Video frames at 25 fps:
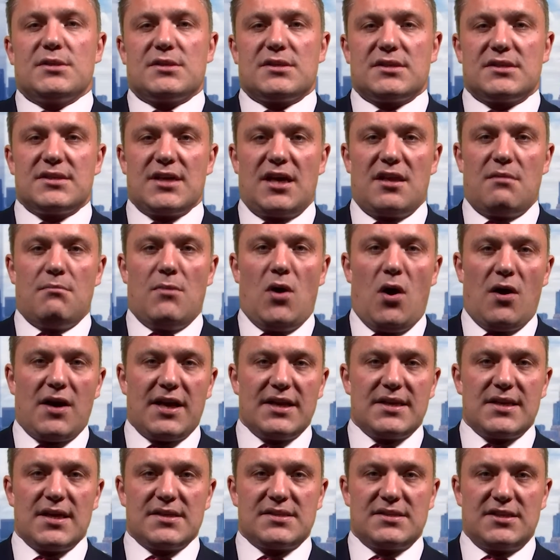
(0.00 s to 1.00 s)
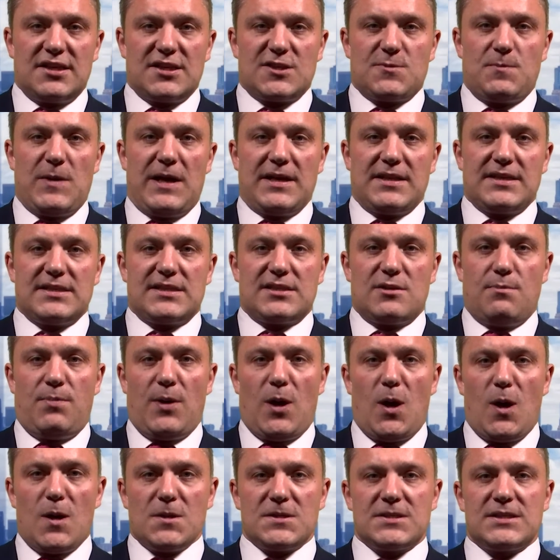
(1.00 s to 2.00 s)
As I say, the market doesn't expect this to
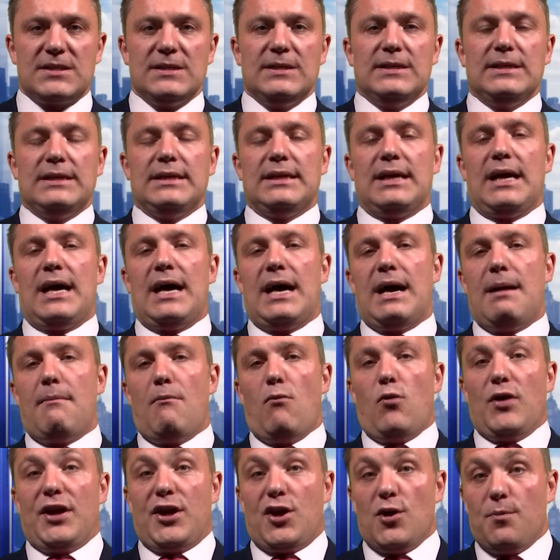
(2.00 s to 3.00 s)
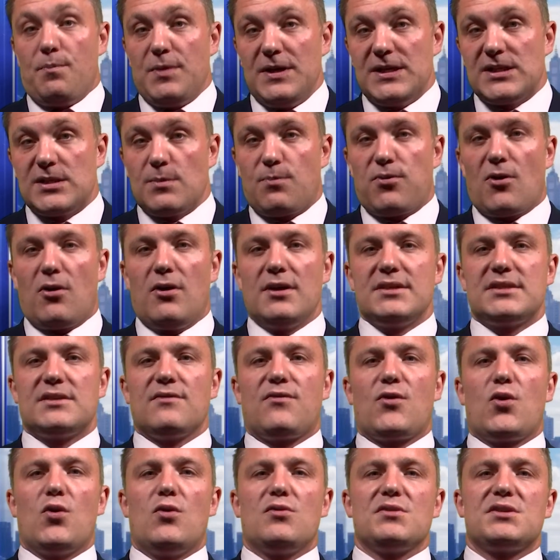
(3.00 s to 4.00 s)
pass. We could be surprised,
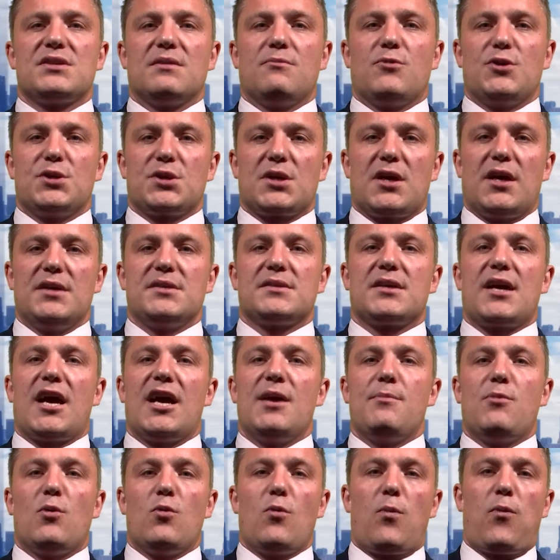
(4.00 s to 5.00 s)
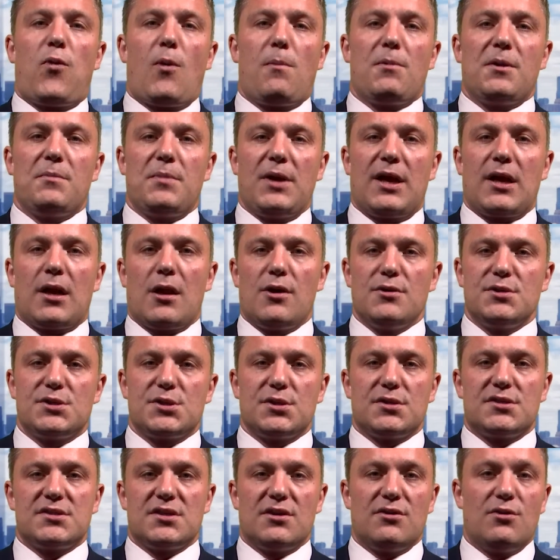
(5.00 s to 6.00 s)
of course, in which case cable will probably be
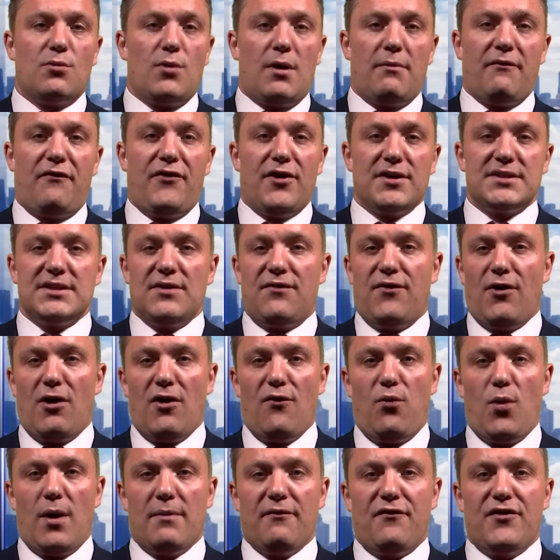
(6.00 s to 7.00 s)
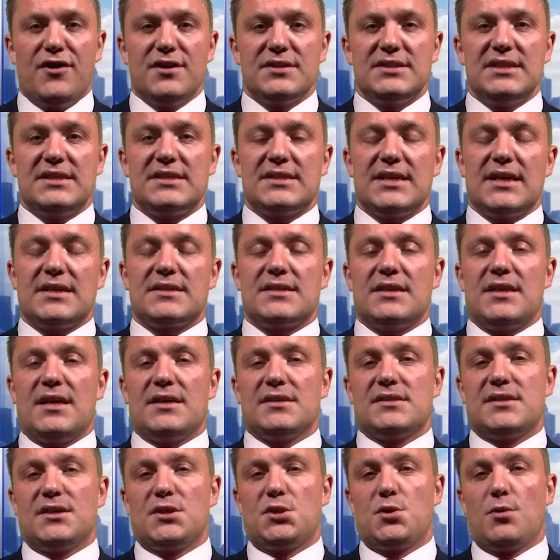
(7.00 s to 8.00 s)
closer to 135, 136 in
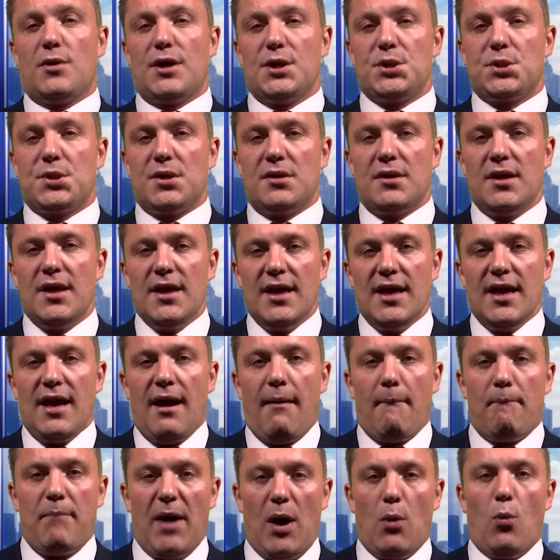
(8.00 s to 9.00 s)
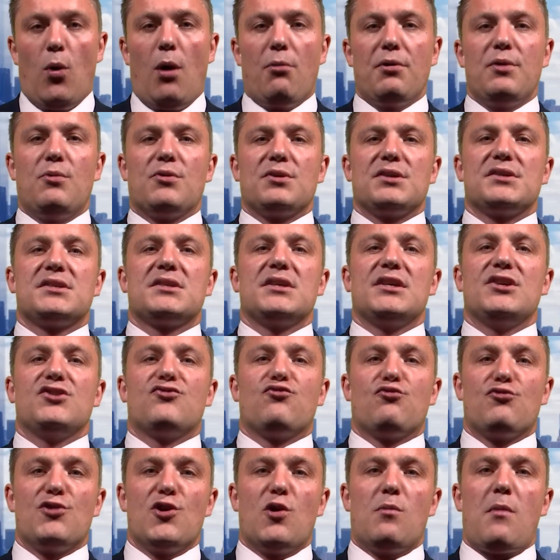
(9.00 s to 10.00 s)
that situation. But what we want to see
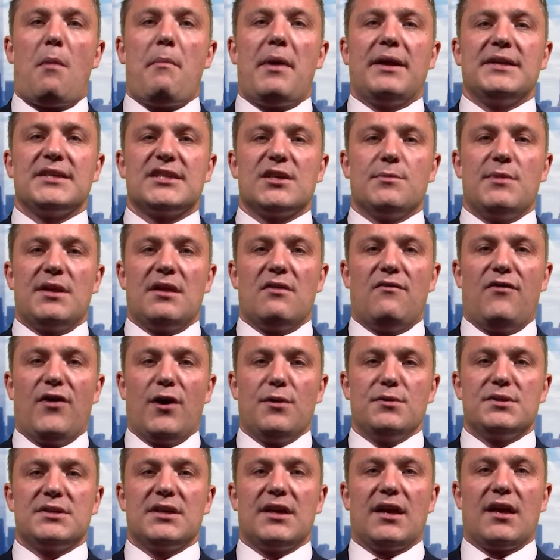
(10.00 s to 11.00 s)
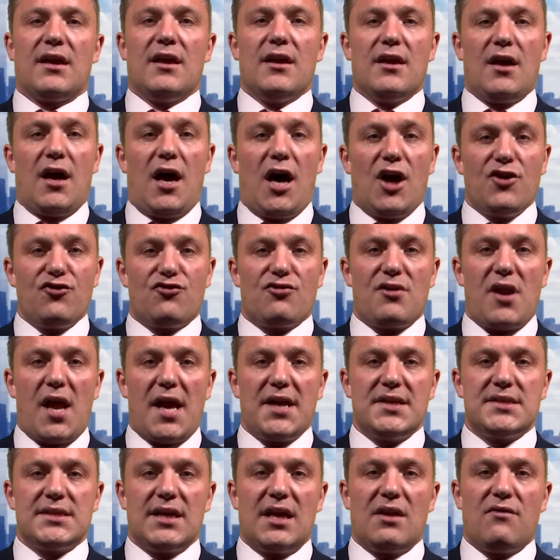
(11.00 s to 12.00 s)
is real momentum in the voting.
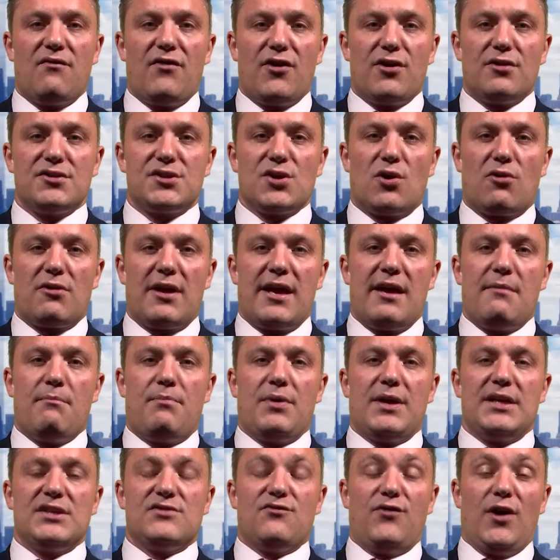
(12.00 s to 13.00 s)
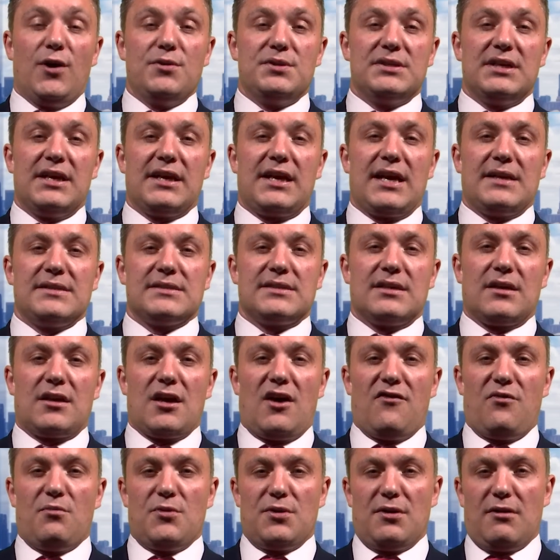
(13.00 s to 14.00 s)
118 Tory MPs voted against the
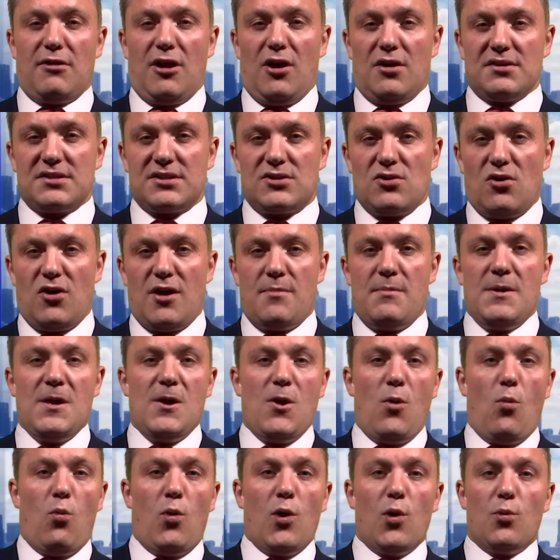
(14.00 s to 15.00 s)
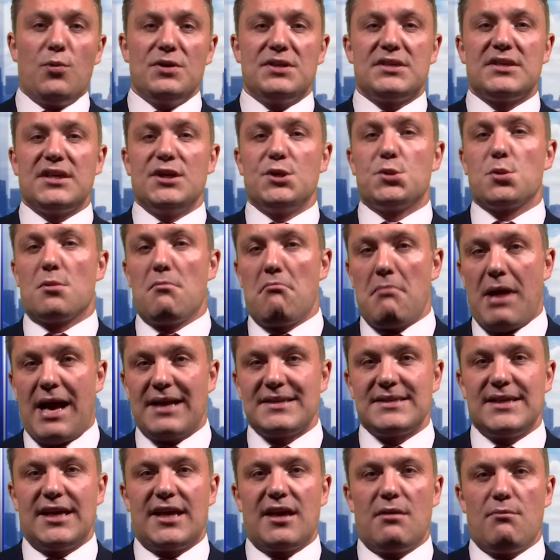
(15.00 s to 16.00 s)
government last time. Will we see
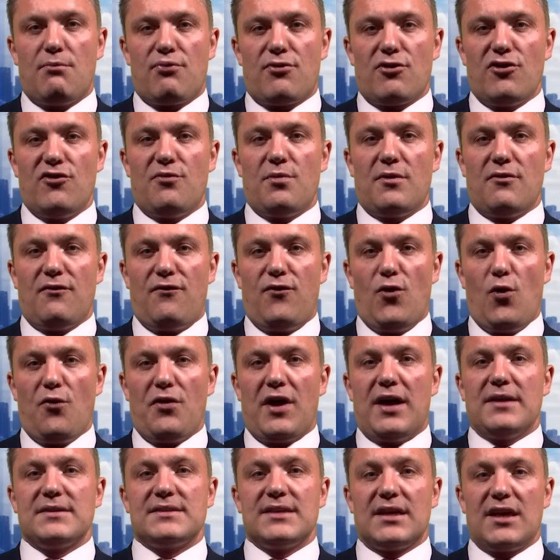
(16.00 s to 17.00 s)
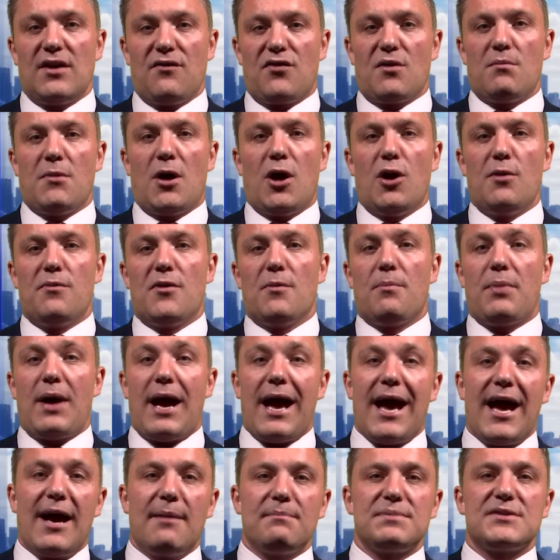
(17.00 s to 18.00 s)
dramatic improvement for that to give them hope that
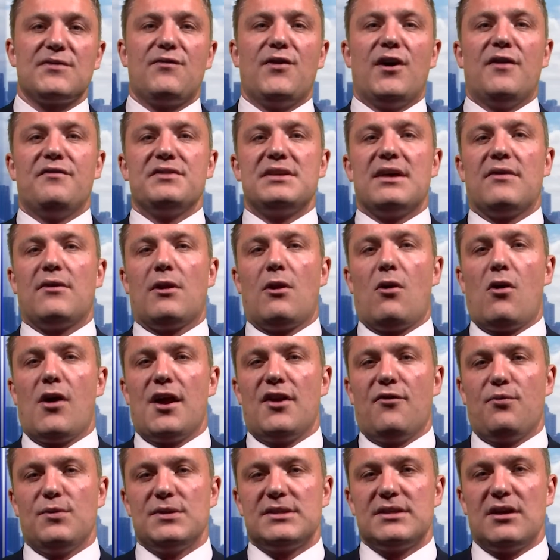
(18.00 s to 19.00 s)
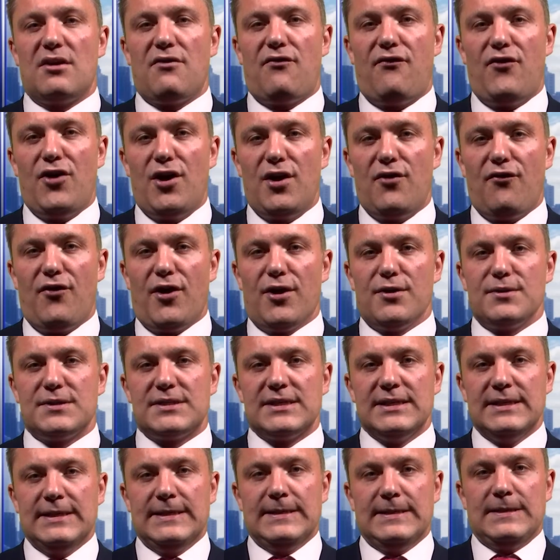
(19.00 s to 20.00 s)
perhaps further down the line, if we see a third
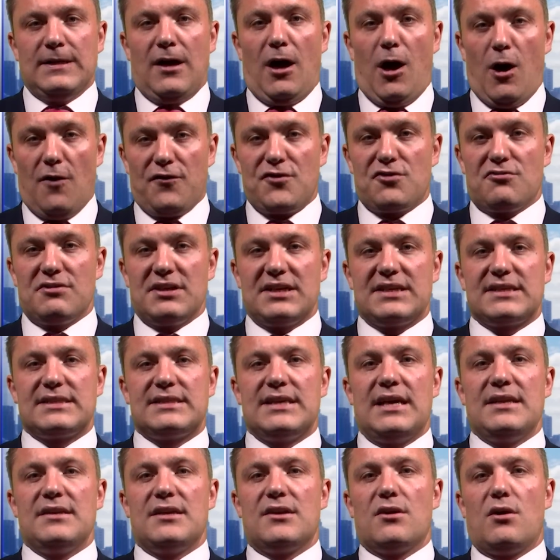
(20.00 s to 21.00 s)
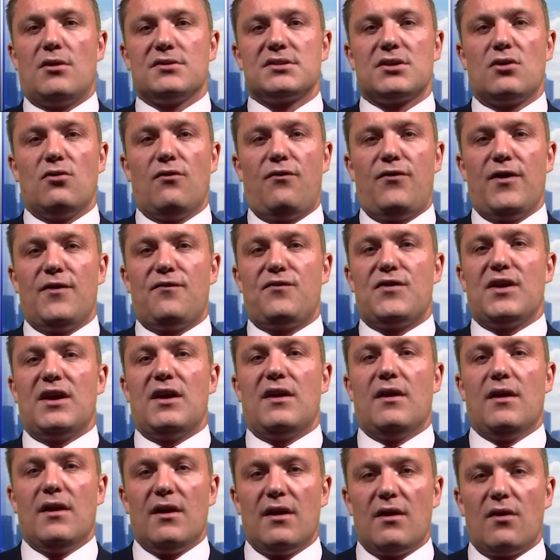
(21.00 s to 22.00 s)
vote after an extended Article
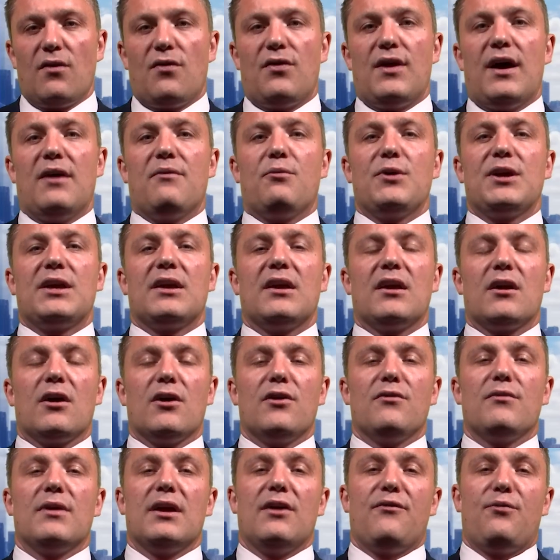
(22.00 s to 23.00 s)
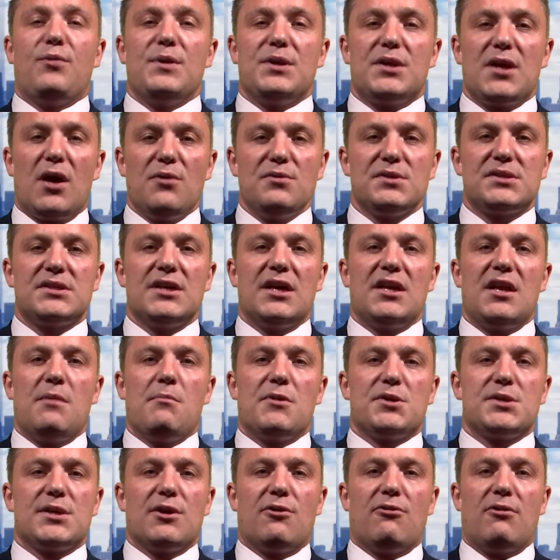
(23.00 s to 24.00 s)
50, that we can go? If we don't see any
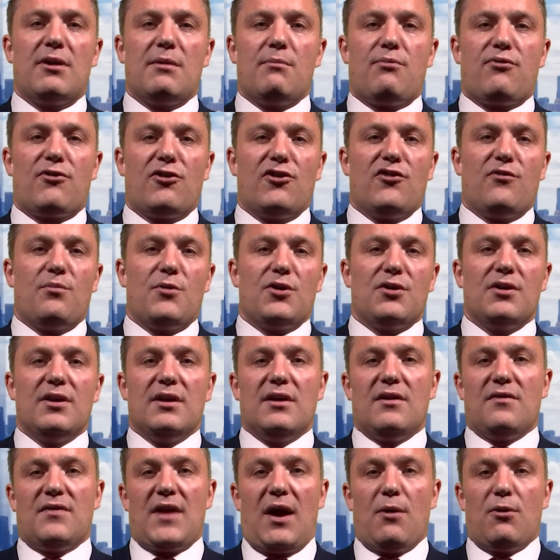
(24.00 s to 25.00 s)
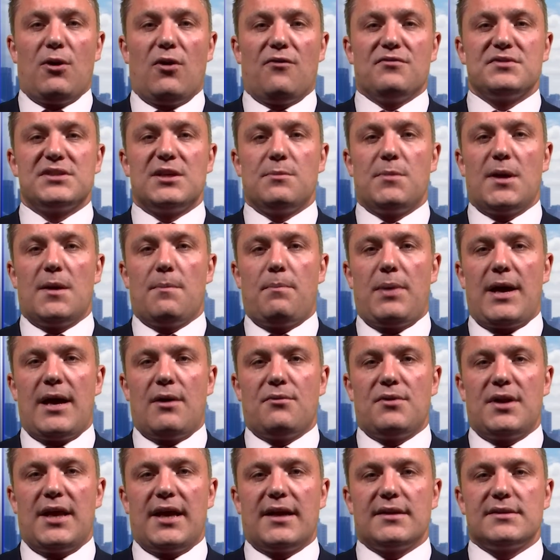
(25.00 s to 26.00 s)
material improvement, that will obviously be a
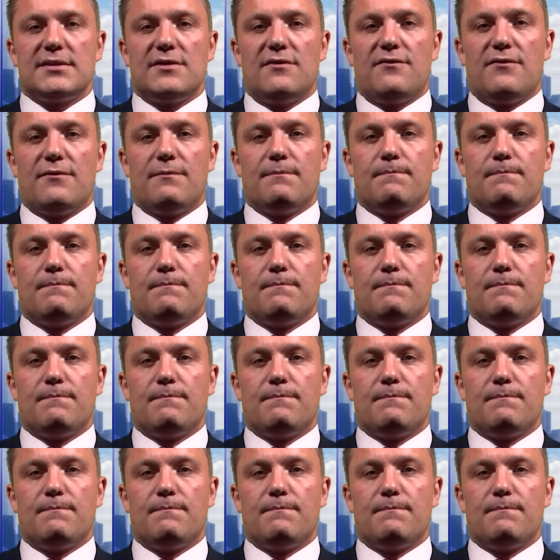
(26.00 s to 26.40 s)
pound negative.